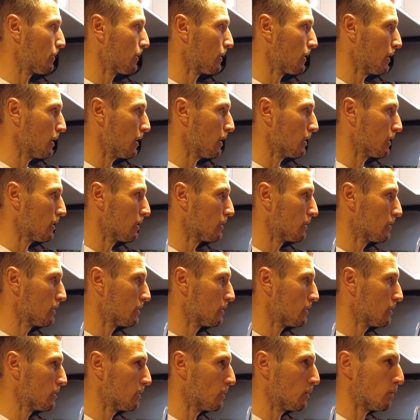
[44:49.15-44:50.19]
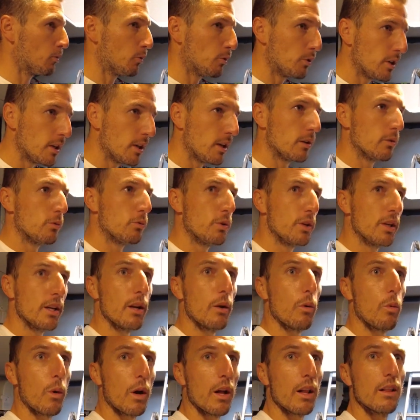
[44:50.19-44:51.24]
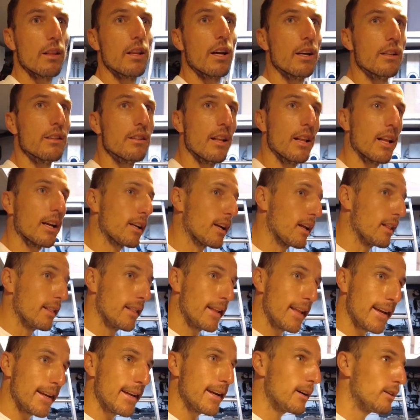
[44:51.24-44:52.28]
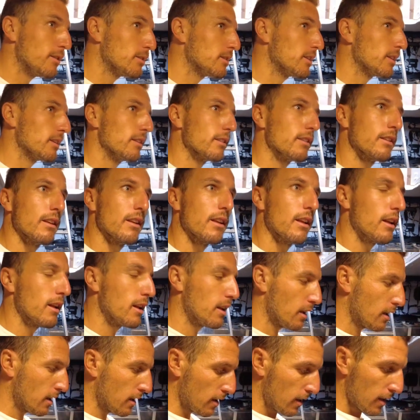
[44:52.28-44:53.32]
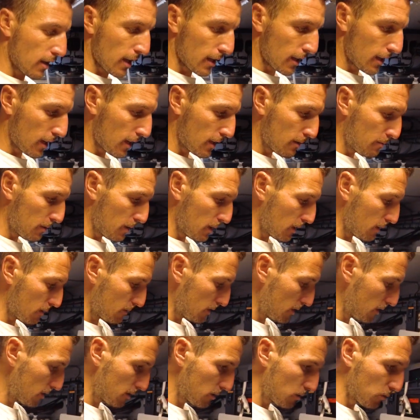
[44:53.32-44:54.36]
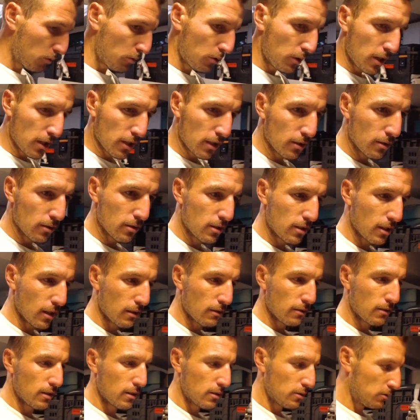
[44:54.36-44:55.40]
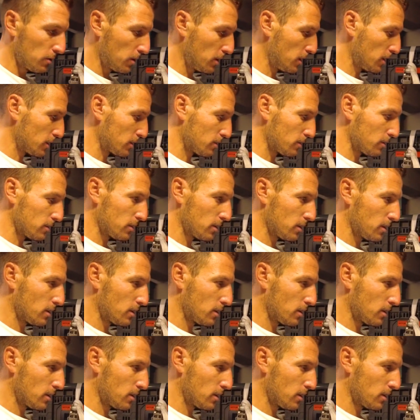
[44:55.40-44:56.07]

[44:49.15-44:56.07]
Yeah, really, really well done. Like a layout, I can't believe. This is really good stuff, really good.